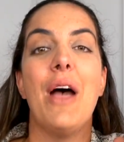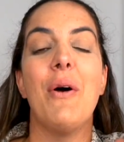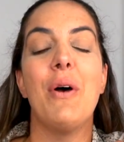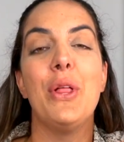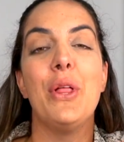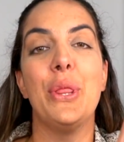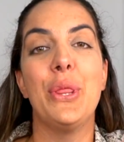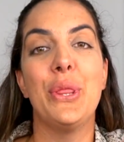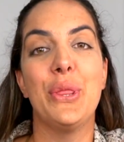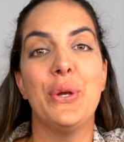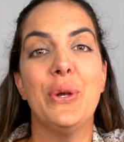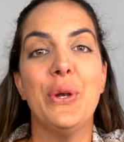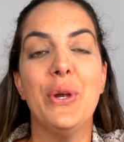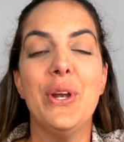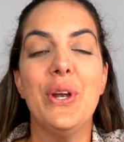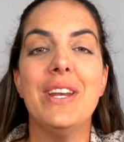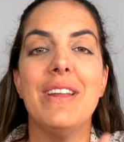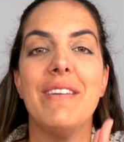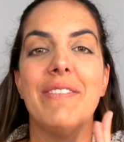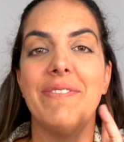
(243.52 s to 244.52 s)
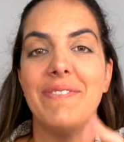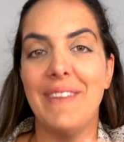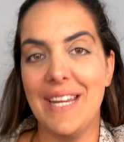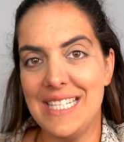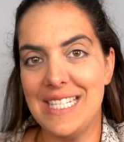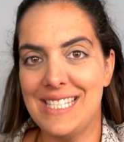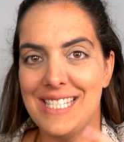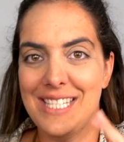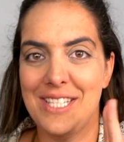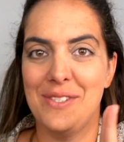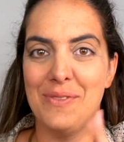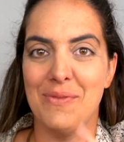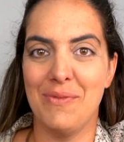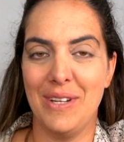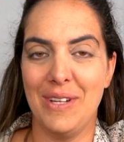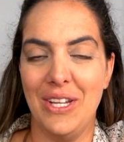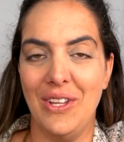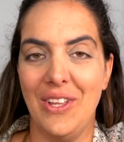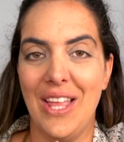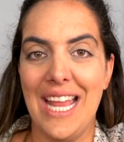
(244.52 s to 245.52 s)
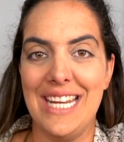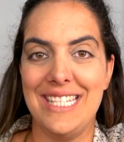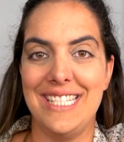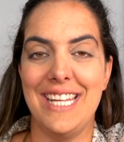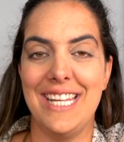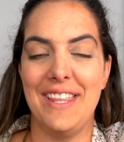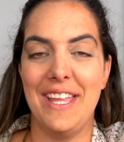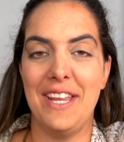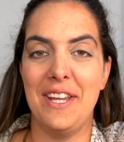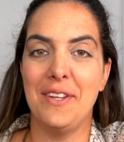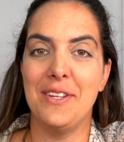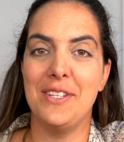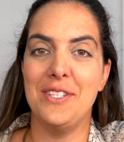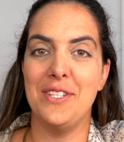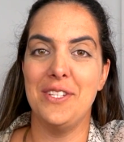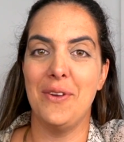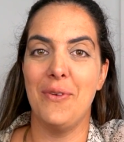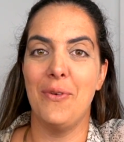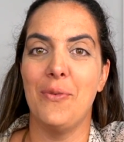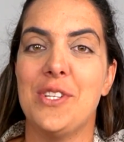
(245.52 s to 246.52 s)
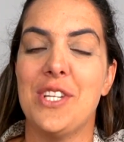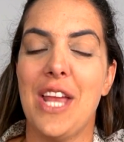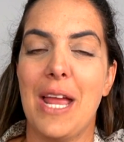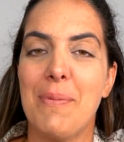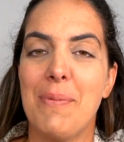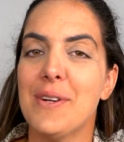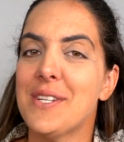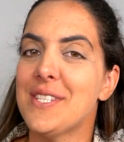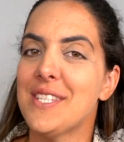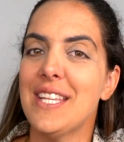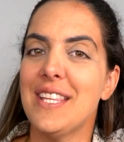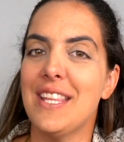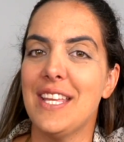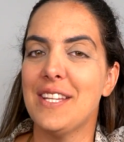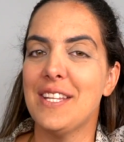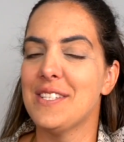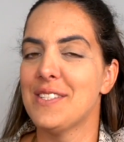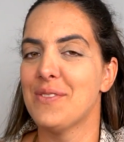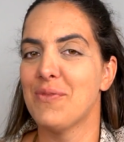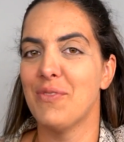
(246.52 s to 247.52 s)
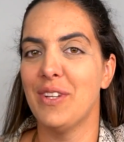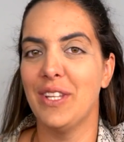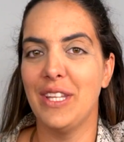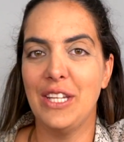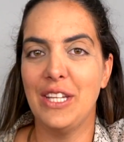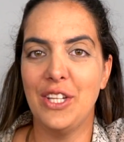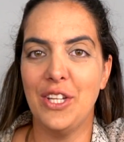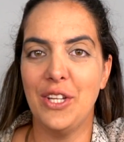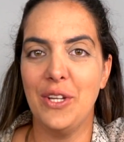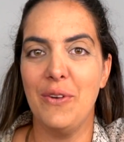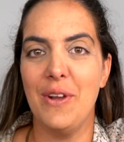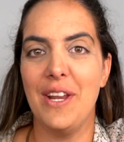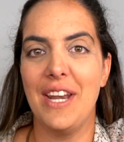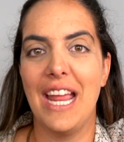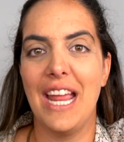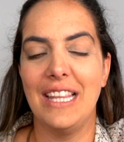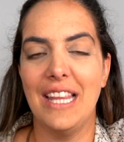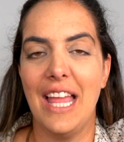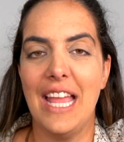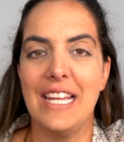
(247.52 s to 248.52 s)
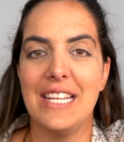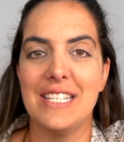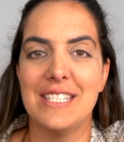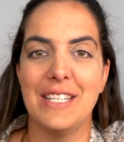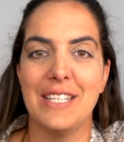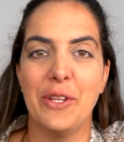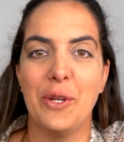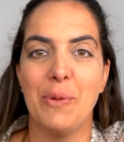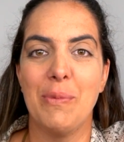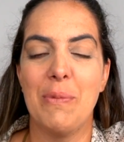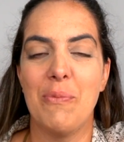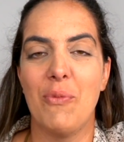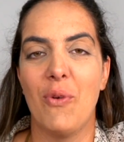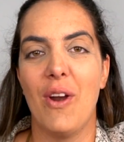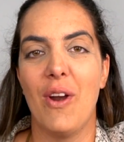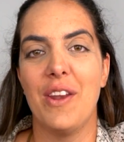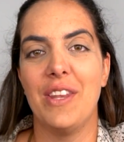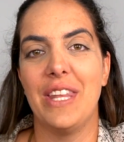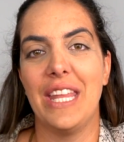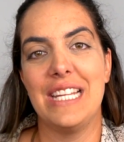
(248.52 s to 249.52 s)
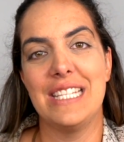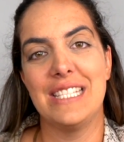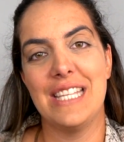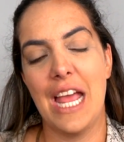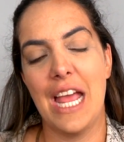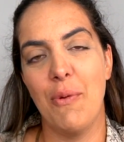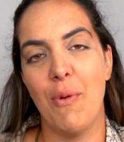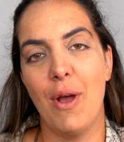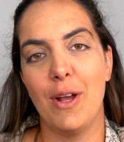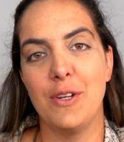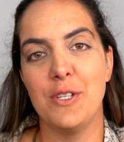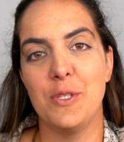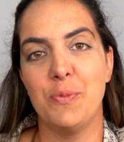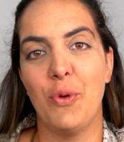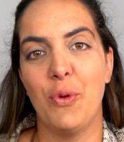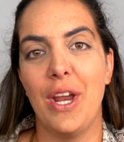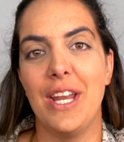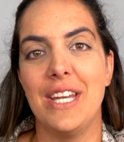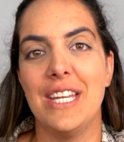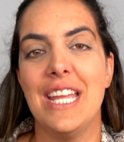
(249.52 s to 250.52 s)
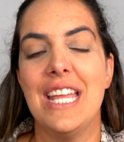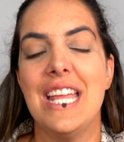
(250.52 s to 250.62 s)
a third faceless Reel idea that you can do, which I personally think is really cute and I like, it's a little bit more on like Sidewalker's brand,